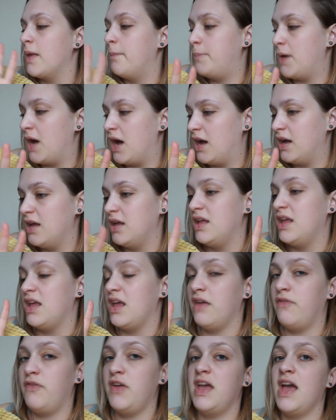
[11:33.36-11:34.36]
But
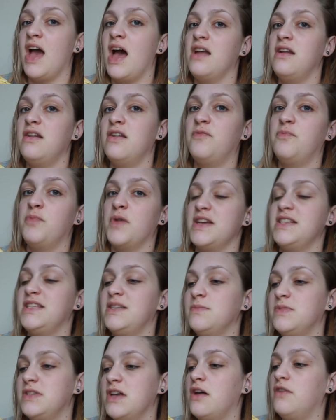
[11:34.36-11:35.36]
if he hadn't have braced
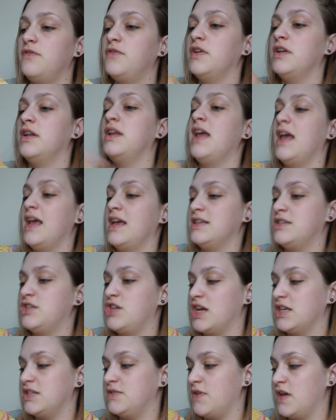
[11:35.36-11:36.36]
himself and hit his
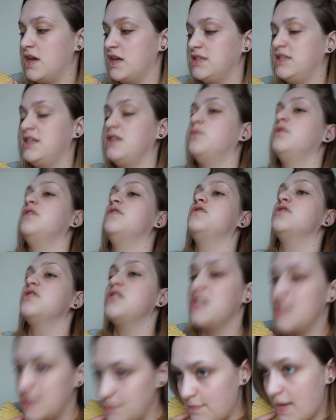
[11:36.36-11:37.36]
chest first, he would have just
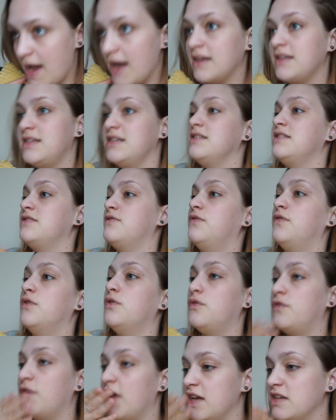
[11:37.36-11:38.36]
smacked its full
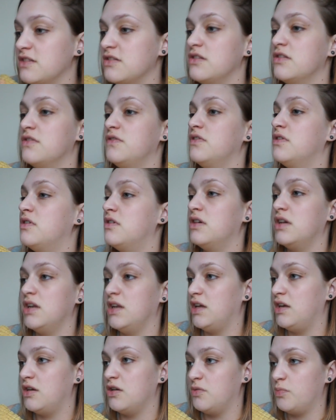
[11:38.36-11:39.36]
face on the floor, and
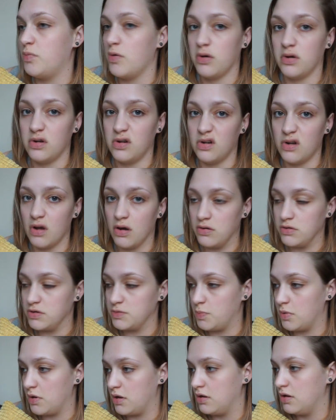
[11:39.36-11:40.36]
he could have broken a nose,
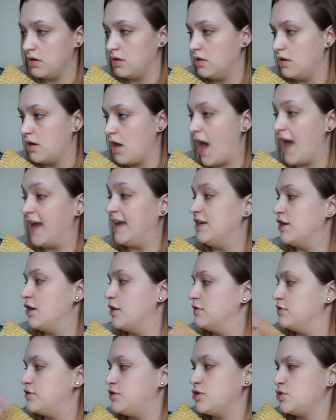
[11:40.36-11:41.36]
but a
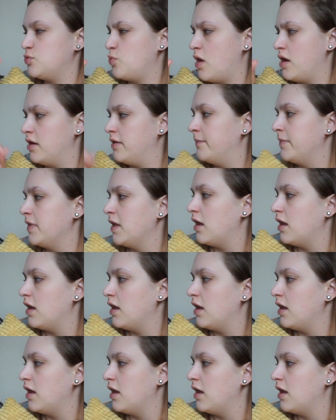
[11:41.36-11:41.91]
nose, just one.